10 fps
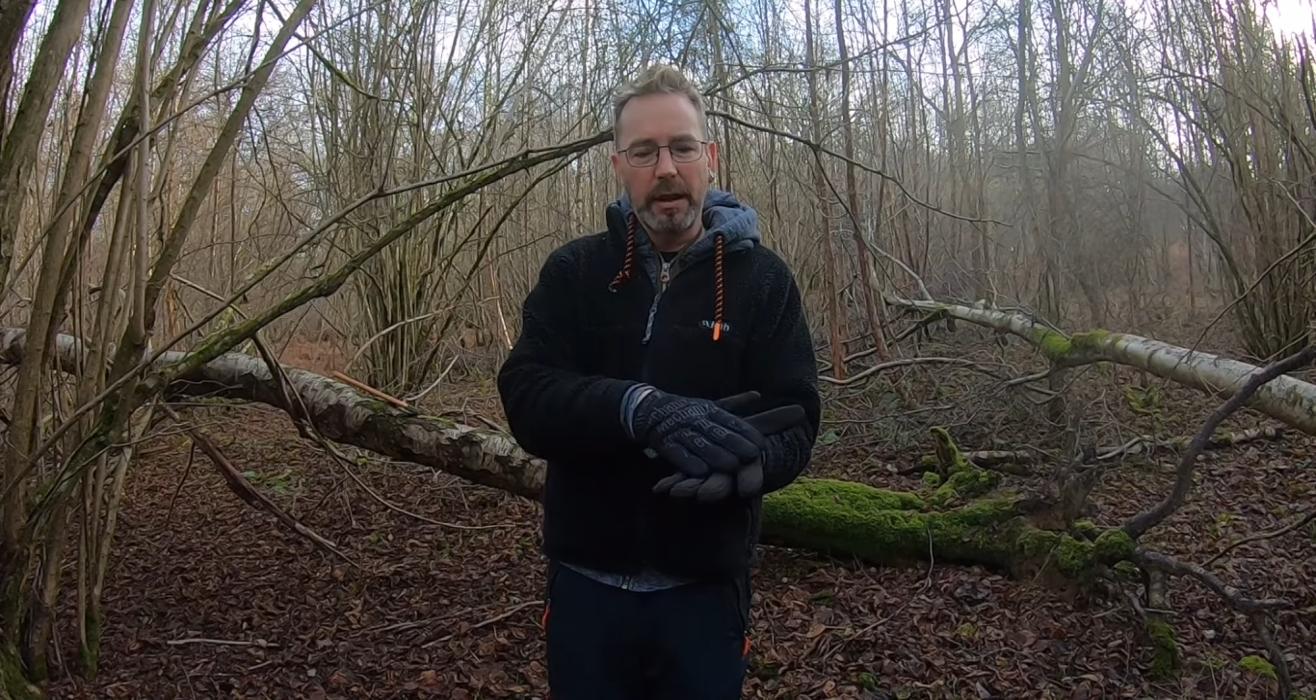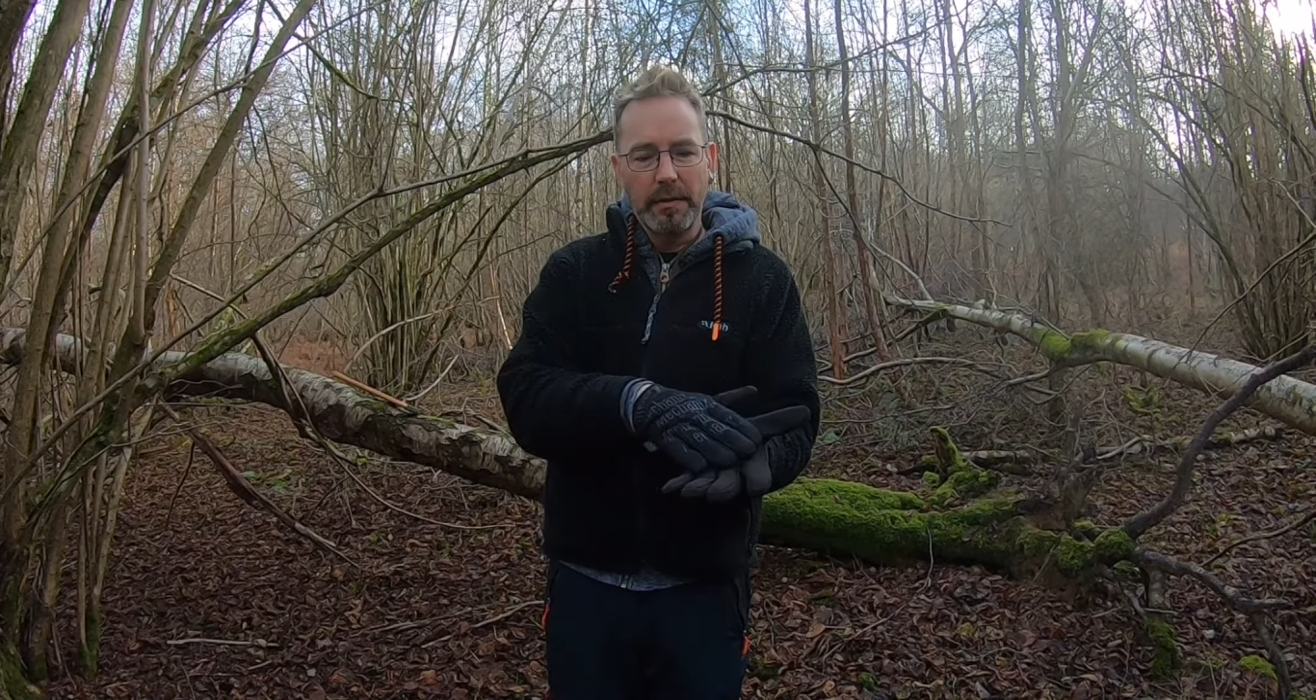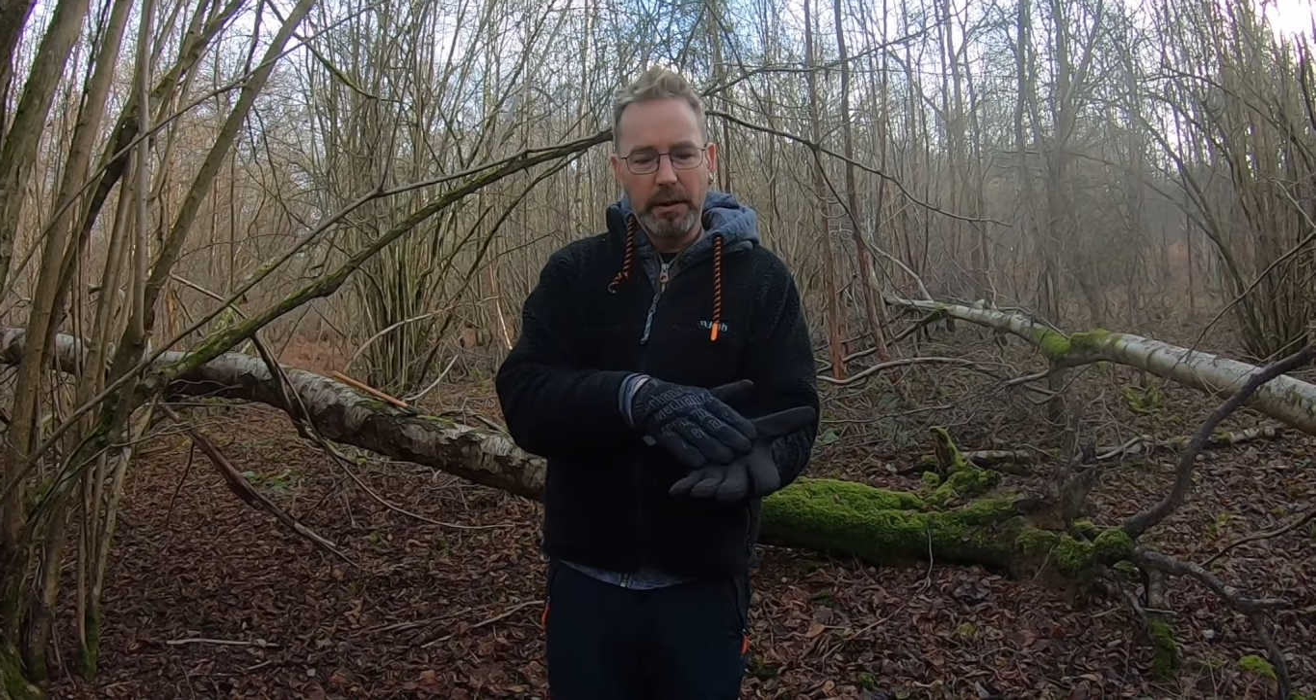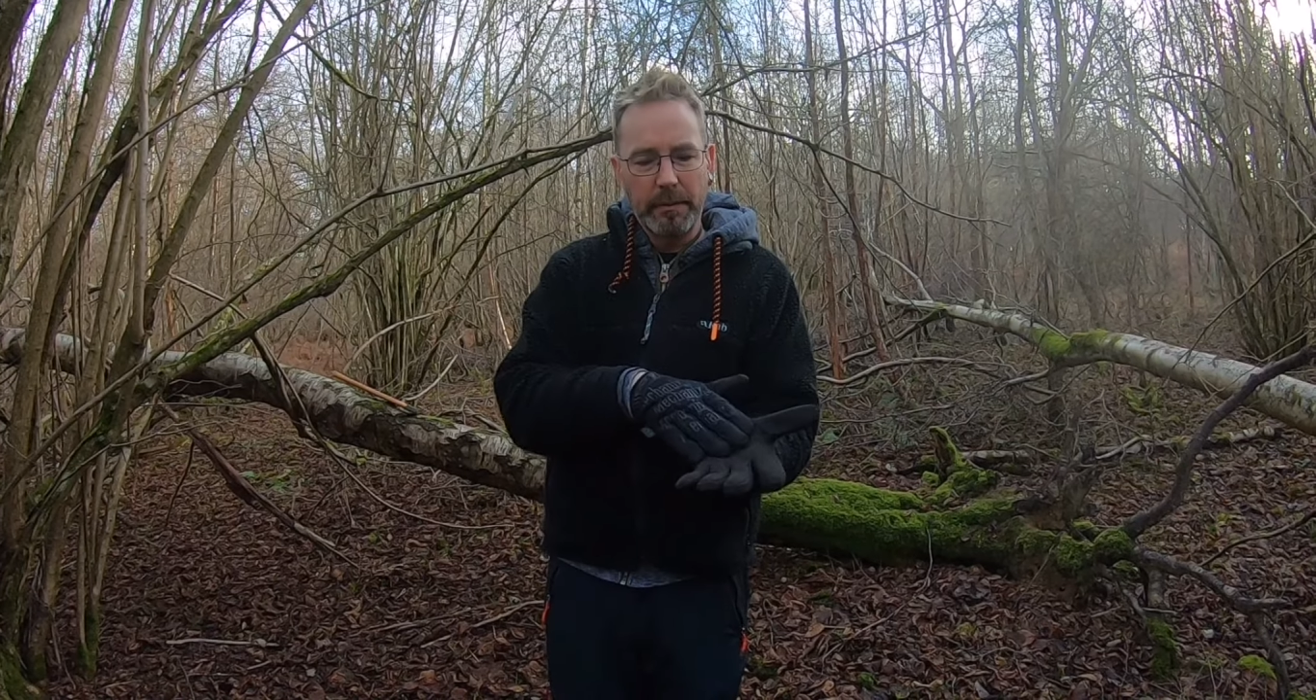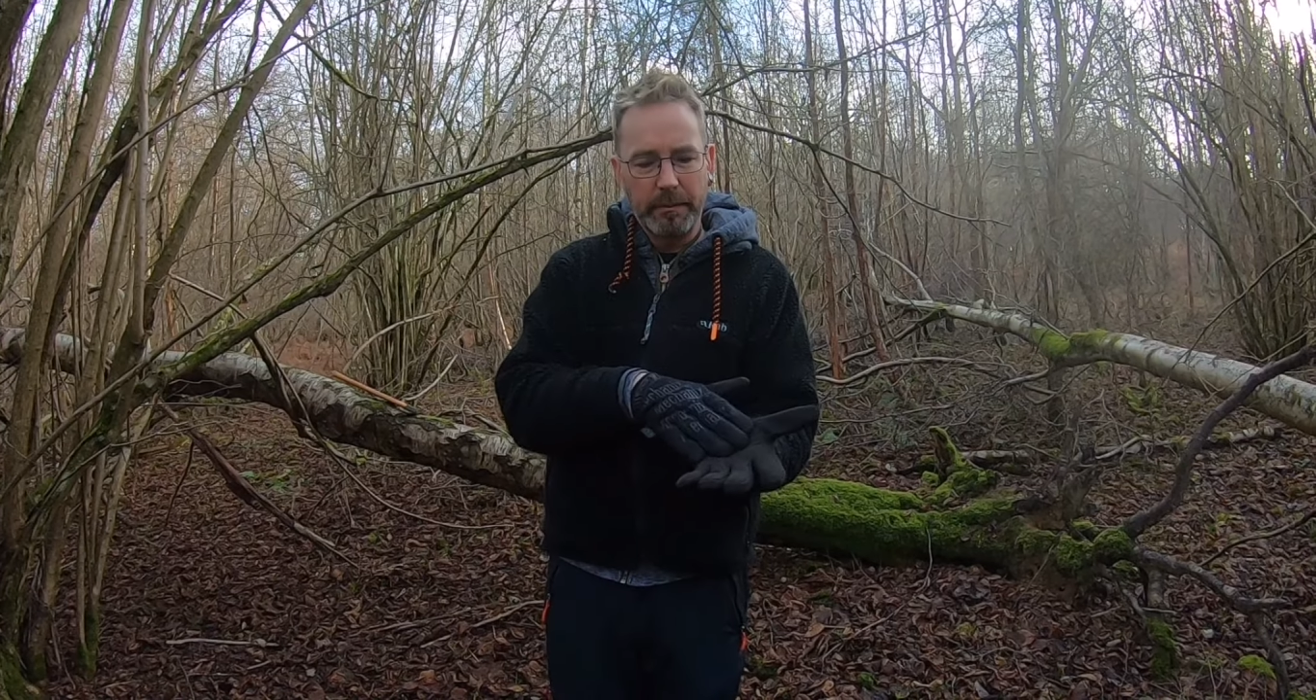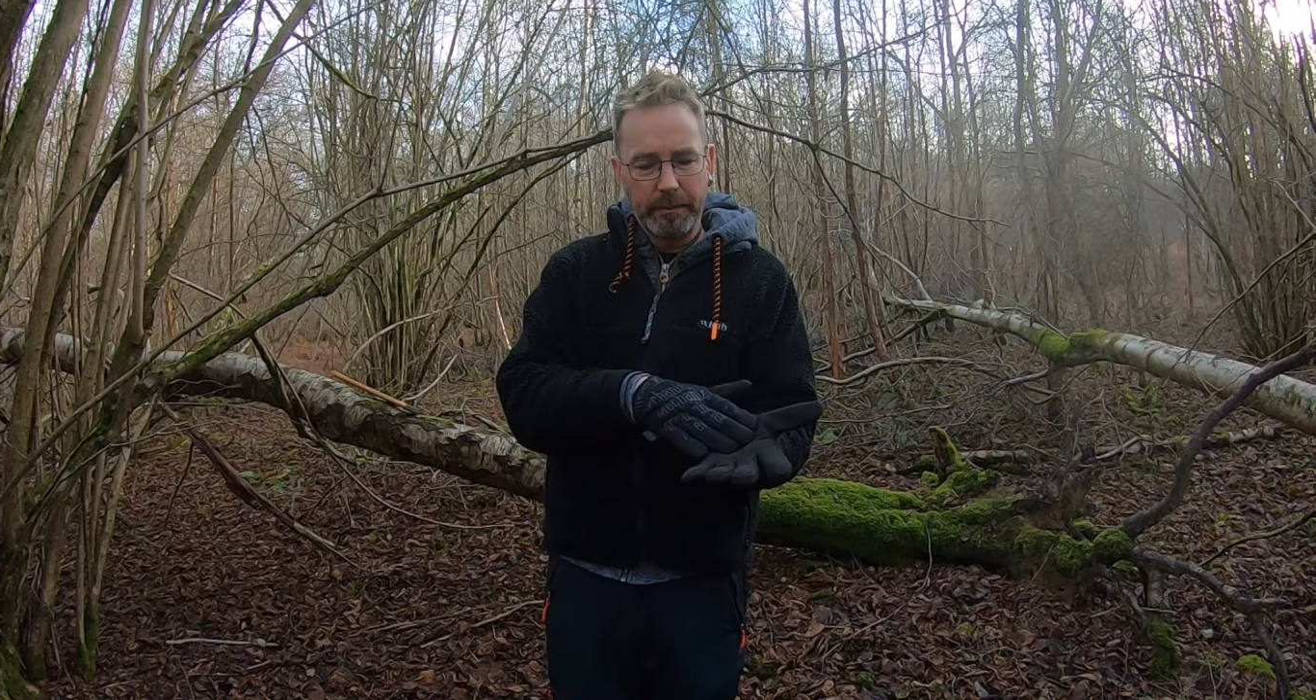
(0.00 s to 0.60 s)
leather